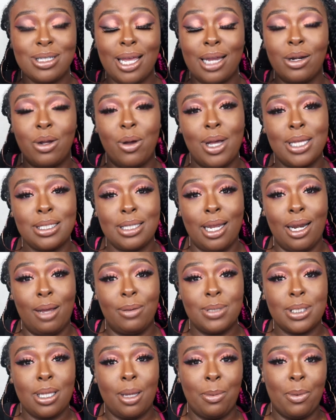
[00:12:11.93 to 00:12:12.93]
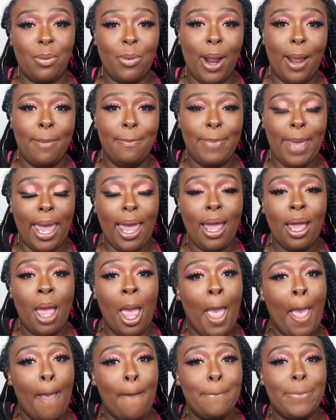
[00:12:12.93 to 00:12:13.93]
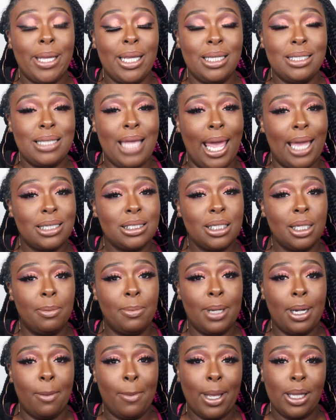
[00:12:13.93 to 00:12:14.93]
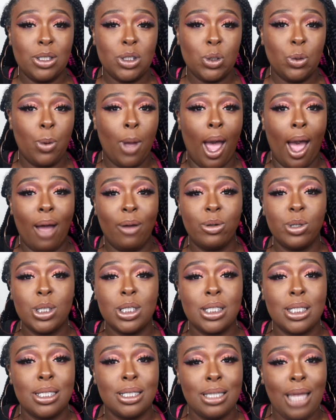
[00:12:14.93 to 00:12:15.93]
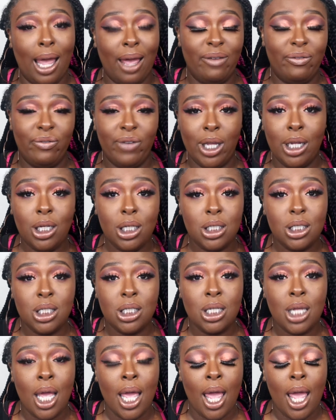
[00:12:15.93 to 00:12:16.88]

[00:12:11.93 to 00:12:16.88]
I know I said I was coming right back, but it's actually been about 2 hours since I finished.